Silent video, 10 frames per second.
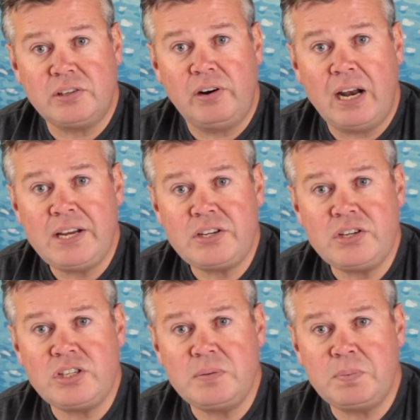
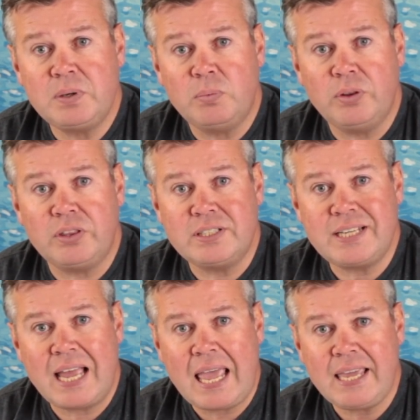relationship with the
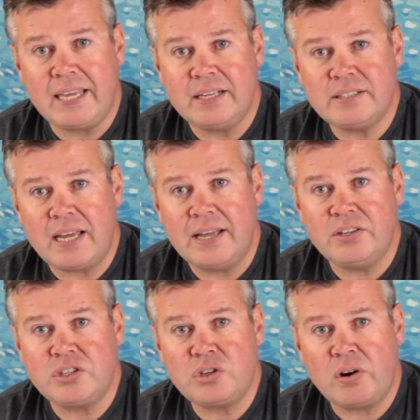tag end and the
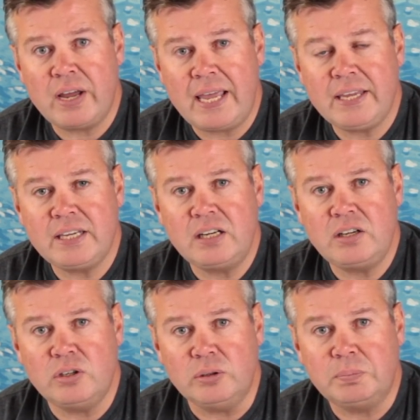triangular
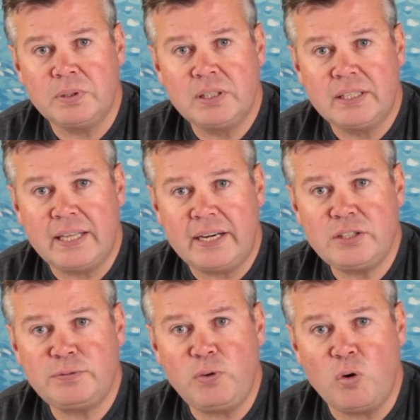loop that is
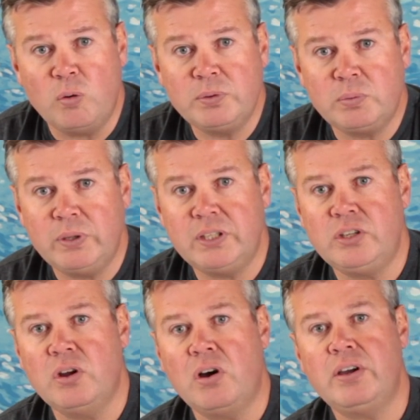formed when the
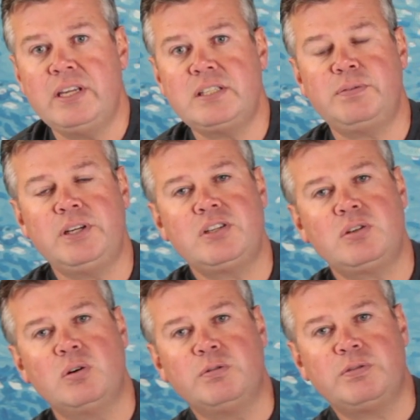knot is finished
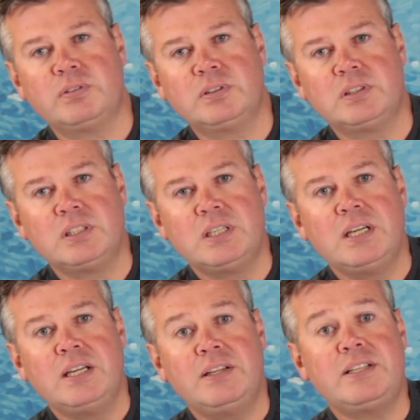off.
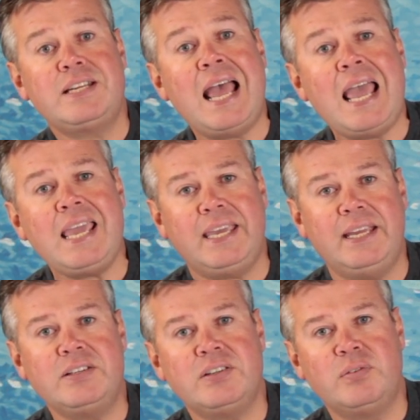The tag
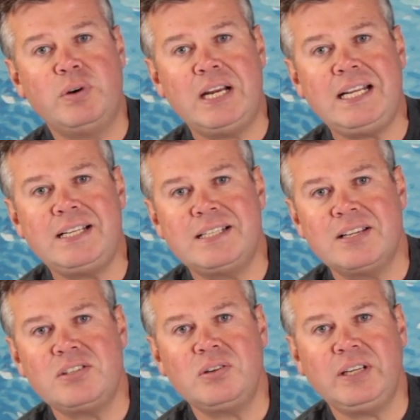end really
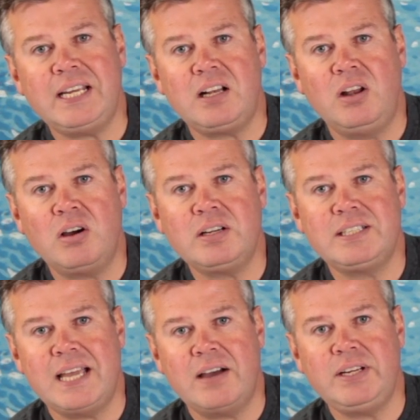does not get locked
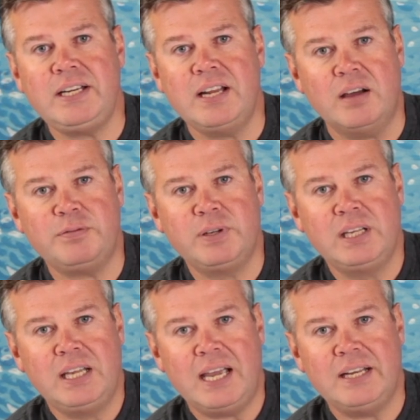down enough,
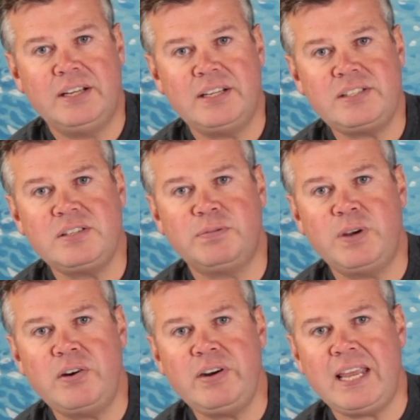and this is
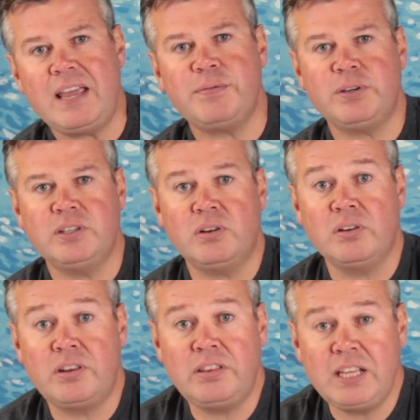very evident on
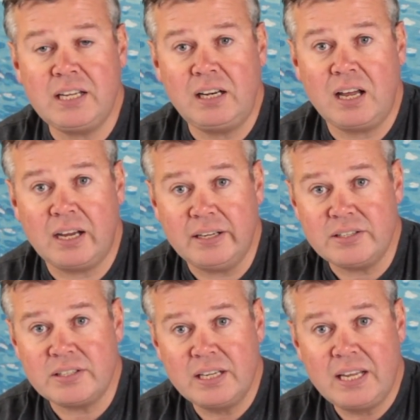thicker
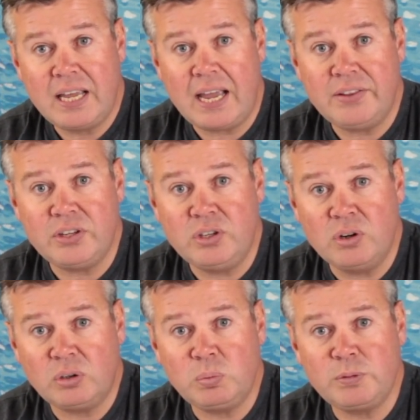lines, and the
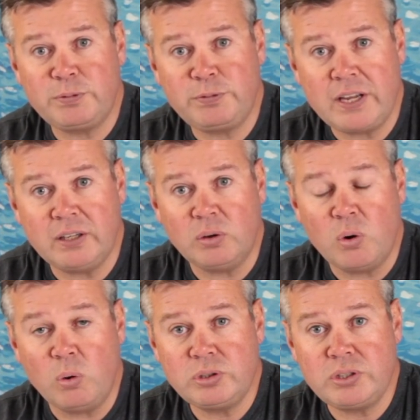knot will fail
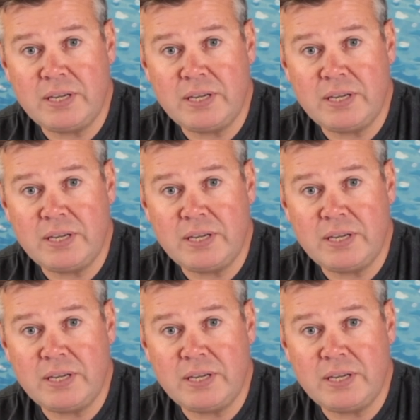all too